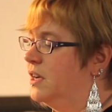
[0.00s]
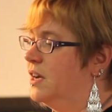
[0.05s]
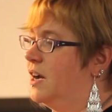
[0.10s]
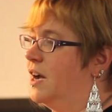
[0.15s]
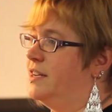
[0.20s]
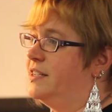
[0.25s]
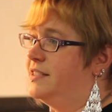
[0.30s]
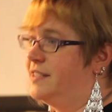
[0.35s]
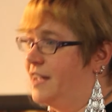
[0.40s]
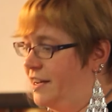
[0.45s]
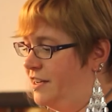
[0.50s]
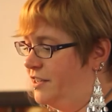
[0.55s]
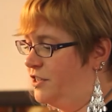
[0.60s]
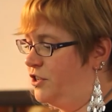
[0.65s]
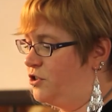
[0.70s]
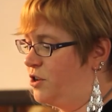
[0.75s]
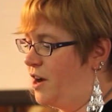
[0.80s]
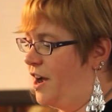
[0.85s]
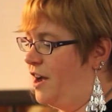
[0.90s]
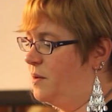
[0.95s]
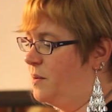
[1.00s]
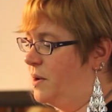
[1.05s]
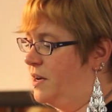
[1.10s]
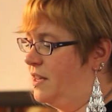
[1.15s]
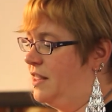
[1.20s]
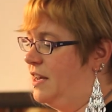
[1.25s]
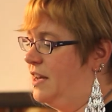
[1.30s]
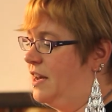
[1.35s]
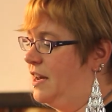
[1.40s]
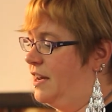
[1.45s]
I decided to try out one
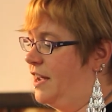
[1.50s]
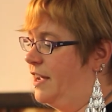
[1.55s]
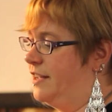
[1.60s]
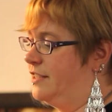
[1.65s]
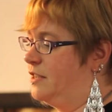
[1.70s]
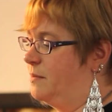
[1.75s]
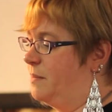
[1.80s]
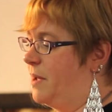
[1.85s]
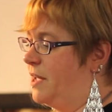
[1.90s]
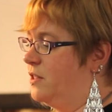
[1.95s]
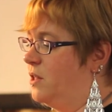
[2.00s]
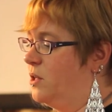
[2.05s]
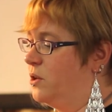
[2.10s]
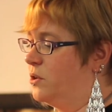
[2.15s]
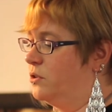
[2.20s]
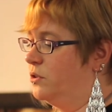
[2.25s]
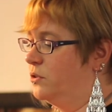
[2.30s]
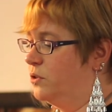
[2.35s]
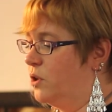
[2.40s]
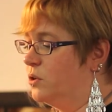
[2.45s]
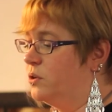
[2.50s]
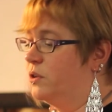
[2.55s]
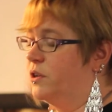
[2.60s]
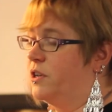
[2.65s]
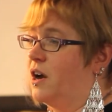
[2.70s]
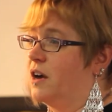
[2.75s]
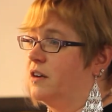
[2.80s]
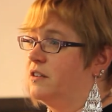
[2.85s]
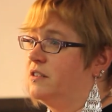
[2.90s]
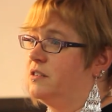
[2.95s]
of the knit nights at my local
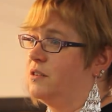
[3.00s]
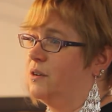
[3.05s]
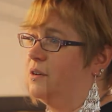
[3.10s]
yarn store,